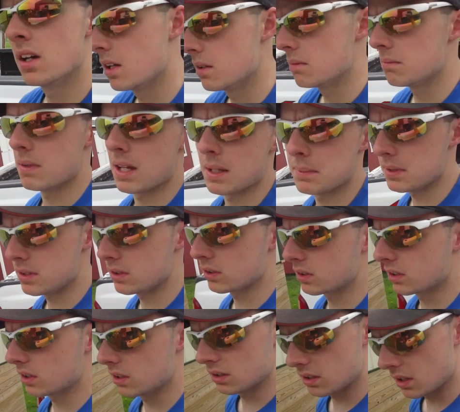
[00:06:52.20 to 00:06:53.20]
maybe you
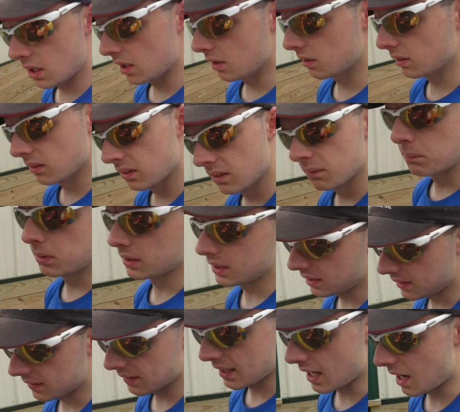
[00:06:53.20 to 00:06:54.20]
could put it
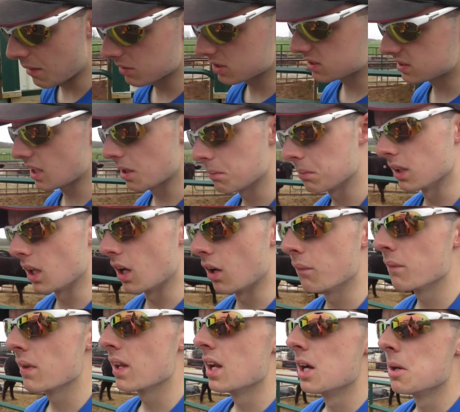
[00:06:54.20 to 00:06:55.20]
in the comments down below.
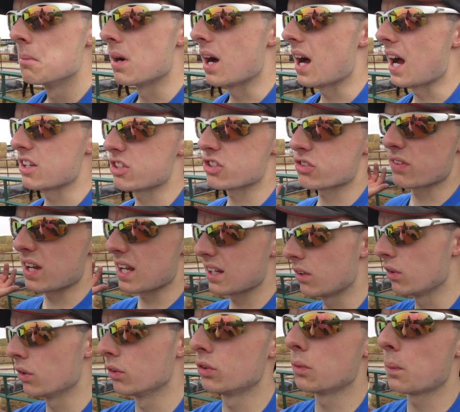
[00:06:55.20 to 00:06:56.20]
But I just ran a
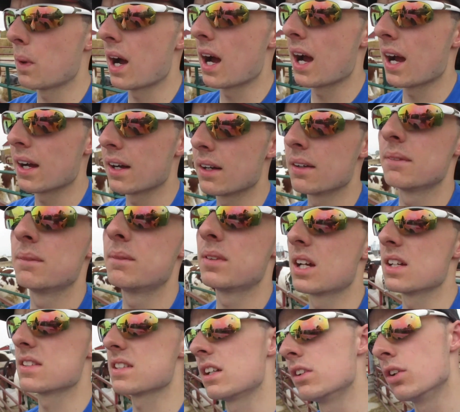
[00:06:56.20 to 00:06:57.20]
whole new wire
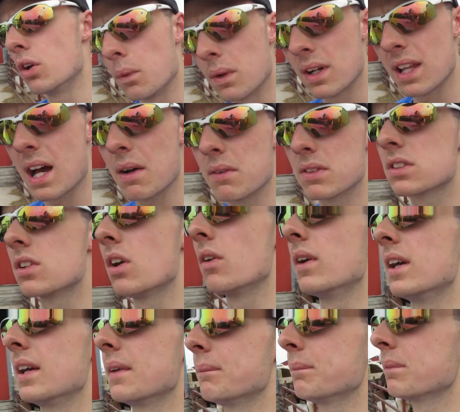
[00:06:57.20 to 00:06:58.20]
because I know where that was
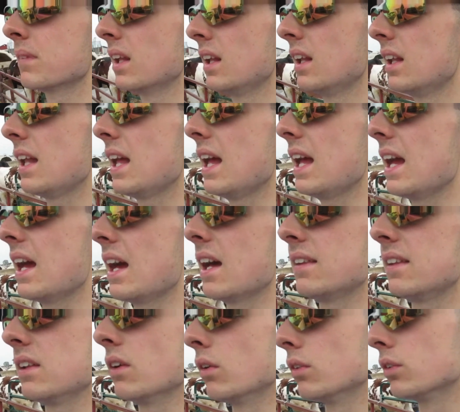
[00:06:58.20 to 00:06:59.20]
going, and
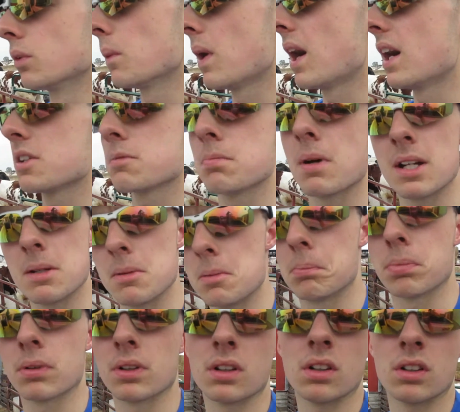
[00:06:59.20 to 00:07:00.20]
the older wires might have been
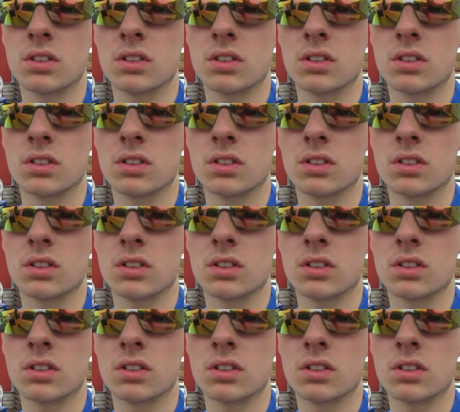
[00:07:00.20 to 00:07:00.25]
brittle or